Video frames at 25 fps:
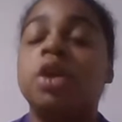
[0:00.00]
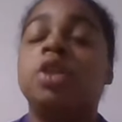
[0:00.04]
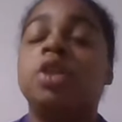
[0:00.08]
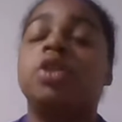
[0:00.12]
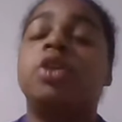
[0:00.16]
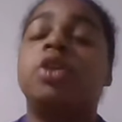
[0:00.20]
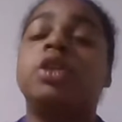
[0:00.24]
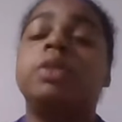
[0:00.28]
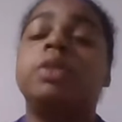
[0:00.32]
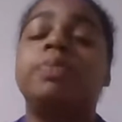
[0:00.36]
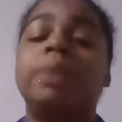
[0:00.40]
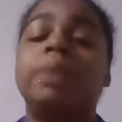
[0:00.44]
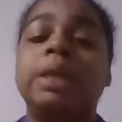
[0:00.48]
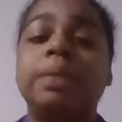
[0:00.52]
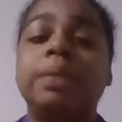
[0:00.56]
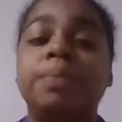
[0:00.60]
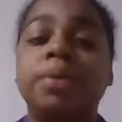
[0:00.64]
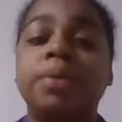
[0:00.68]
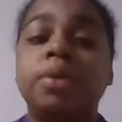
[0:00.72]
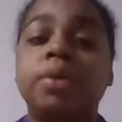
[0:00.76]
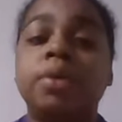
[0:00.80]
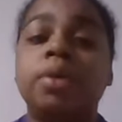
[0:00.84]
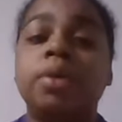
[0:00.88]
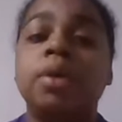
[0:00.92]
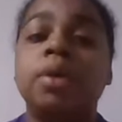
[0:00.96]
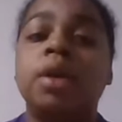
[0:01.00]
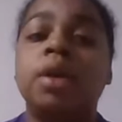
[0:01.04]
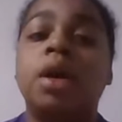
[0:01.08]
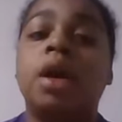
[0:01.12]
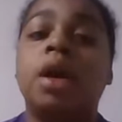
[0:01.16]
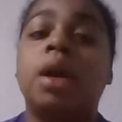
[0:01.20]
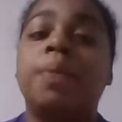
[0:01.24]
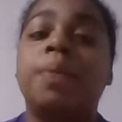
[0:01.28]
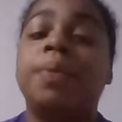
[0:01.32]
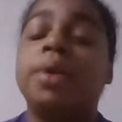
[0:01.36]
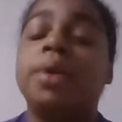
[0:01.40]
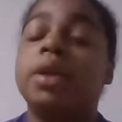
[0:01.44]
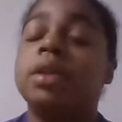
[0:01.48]
Those people
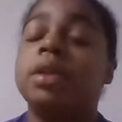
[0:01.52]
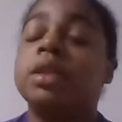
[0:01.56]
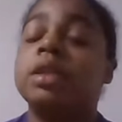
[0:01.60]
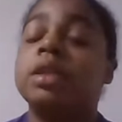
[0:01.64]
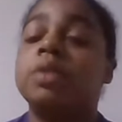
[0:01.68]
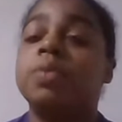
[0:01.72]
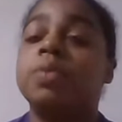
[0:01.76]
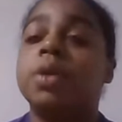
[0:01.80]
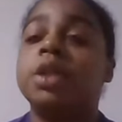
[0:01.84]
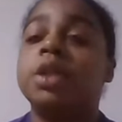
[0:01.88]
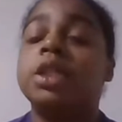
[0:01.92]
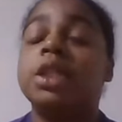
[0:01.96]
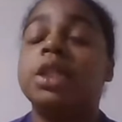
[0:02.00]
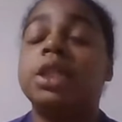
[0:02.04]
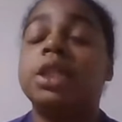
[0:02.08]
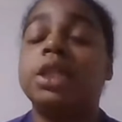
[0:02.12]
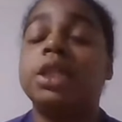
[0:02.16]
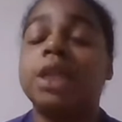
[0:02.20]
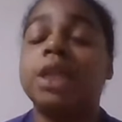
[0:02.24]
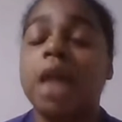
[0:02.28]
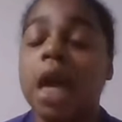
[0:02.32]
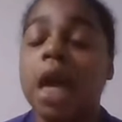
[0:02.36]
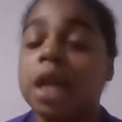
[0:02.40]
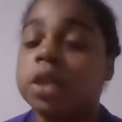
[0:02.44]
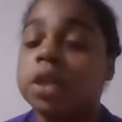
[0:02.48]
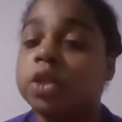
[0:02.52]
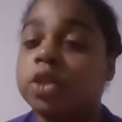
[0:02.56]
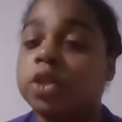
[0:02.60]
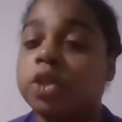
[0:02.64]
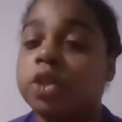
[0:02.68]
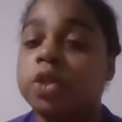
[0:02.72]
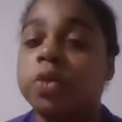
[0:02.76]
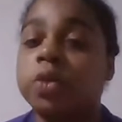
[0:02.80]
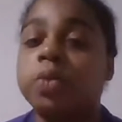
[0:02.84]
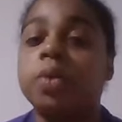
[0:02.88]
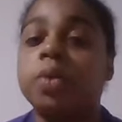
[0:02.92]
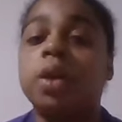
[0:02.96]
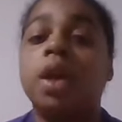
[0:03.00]
are put in this world to
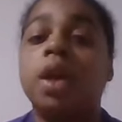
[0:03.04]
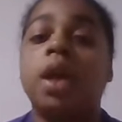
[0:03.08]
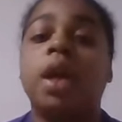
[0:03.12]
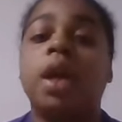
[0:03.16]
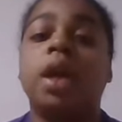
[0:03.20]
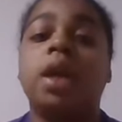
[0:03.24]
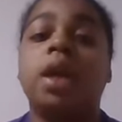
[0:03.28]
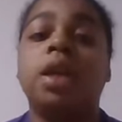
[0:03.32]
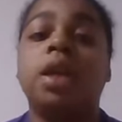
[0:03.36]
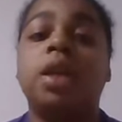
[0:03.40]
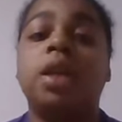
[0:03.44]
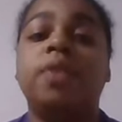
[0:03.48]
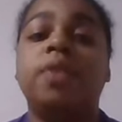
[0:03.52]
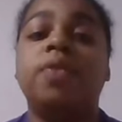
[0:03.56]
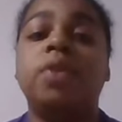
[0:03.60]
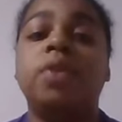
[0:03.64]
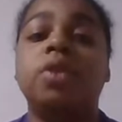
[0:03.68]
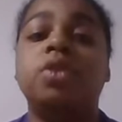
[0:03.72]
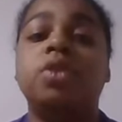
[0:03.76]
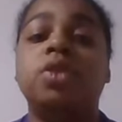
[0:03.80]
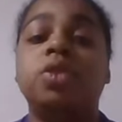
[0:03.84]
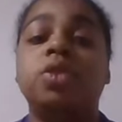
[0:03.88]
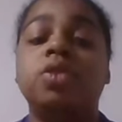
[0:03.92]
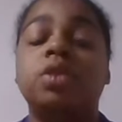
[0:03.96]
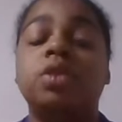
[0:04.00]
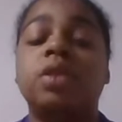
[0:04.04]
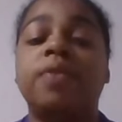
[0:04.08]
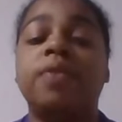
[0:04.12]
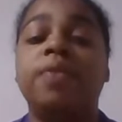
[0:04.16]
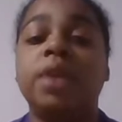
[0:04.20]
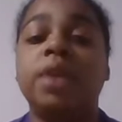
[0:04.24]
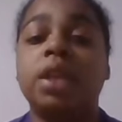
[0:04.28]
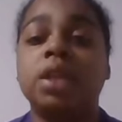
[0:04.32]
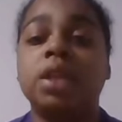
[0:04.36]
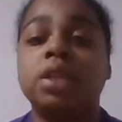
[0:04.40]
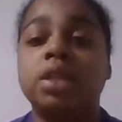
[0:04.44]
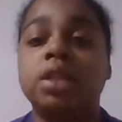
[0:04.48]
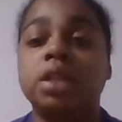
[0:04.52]
challenge you, and if you choose to
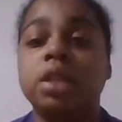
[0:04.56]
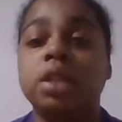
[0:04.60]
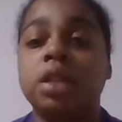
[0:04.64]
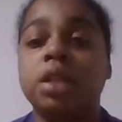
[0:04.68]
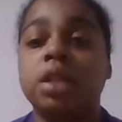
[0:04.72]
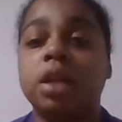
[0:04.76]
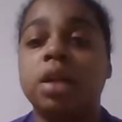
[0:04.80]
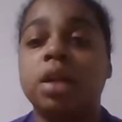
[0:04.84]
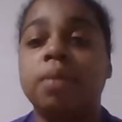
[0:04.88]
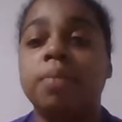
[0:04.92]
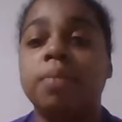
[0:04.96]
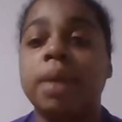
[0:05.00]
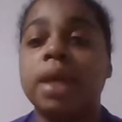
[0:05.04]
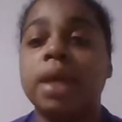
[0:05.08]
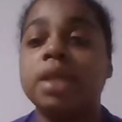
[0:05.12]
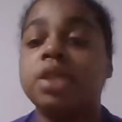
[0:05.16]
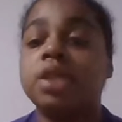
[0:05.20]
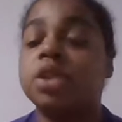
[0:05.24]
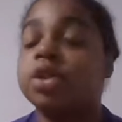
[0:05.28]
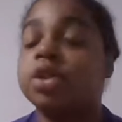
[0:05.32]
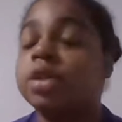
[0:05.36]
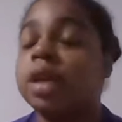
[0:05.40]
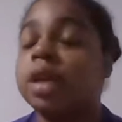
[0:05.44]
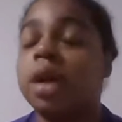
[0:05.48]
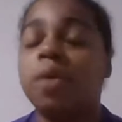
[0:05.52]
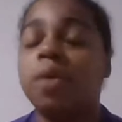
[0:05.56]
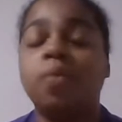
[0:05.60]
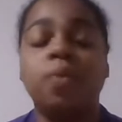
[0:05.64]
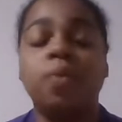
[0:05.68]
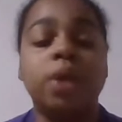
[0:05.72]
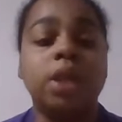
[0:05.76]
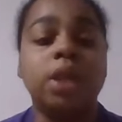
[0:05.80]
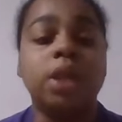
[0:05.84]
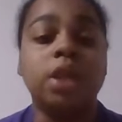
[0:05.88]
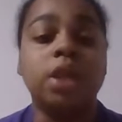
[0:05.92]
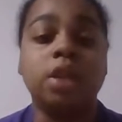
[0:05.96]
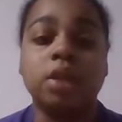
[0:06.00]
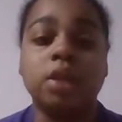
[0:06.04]
feed into their mess, you're not
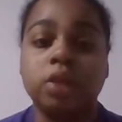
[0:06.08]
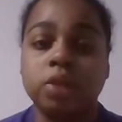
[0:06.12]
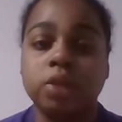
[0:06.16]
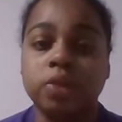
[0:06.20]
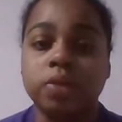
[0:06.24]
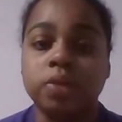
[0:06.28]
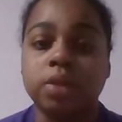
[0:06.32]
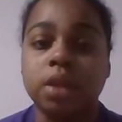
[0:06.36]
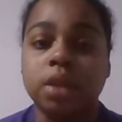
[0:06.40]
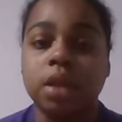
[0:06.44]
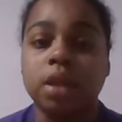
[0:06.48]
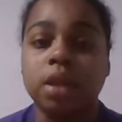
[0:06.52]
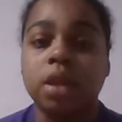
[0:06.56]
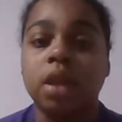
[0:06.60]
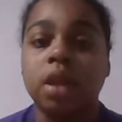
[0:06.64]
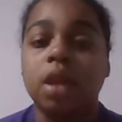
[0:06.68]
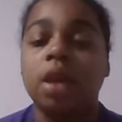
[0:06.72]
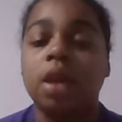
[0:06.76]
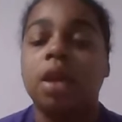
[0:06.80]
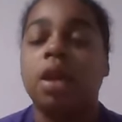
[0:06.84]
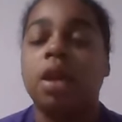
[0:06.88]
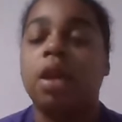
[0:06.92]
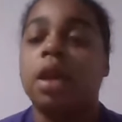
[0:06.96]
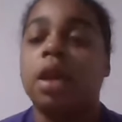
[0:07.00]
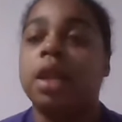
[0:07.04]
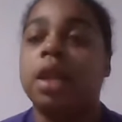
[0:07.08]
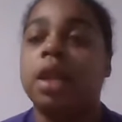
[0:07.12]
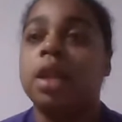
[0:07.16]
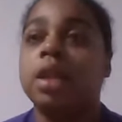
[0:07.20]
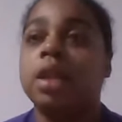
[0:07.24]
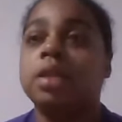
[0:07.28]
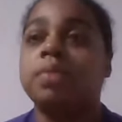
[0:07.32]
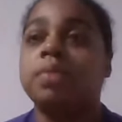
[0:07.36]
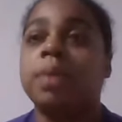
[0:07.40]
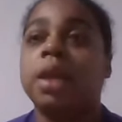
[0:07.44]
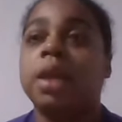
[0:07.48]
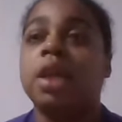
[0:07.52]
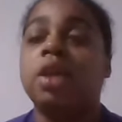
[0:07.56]
winning, you're losing, and
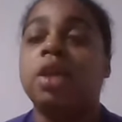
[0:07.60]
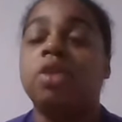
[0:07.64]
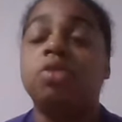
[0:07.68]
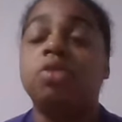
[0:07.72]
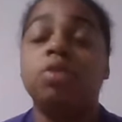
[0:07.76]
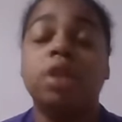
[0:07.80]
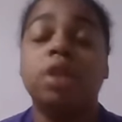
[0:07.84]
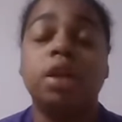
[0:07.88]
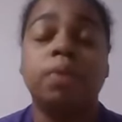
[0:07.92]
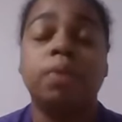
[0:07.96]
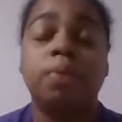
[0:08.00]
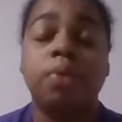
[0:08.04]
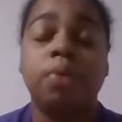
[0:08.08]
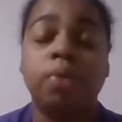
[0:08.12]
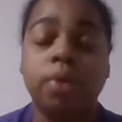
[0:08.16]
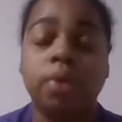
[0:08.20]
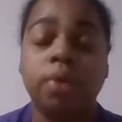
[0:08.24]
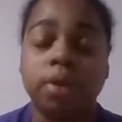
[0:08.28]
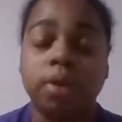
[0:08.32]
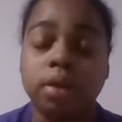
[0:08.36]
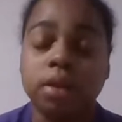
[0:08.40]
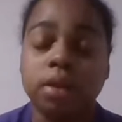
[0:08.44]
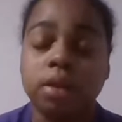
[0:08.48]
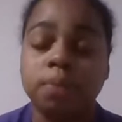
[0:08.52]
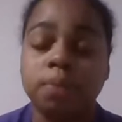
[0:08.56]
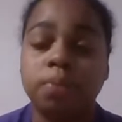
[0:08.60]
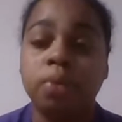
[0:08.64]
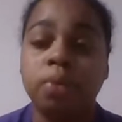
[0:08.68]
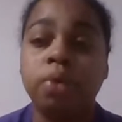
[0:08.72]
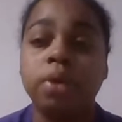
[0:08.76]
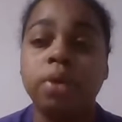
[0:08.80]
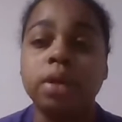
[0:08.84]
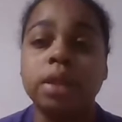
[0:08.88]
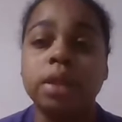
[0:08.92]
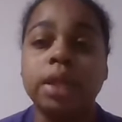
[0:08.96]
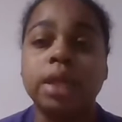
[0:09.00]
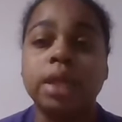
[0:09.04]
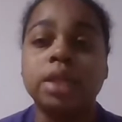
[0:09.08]
it's making you look
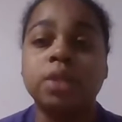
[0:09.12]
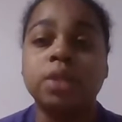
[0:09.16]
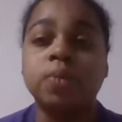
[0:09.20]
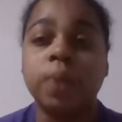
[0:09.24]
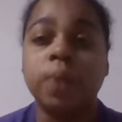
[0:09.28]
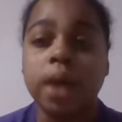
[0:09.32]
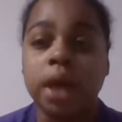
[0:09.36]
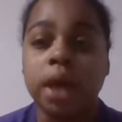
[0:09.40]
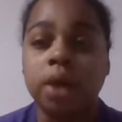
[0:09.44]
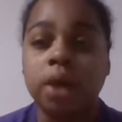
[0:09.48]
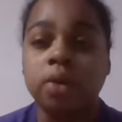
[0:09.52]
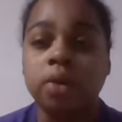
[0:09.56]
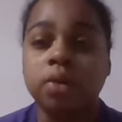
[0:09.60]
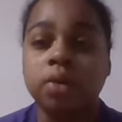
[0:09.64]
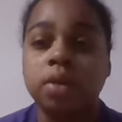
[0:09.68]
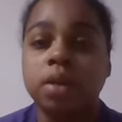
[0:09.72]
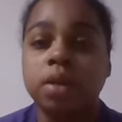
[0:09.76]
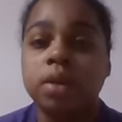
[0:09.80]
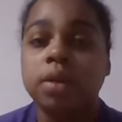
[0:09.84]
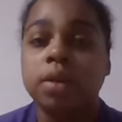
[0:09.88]
poorly as well.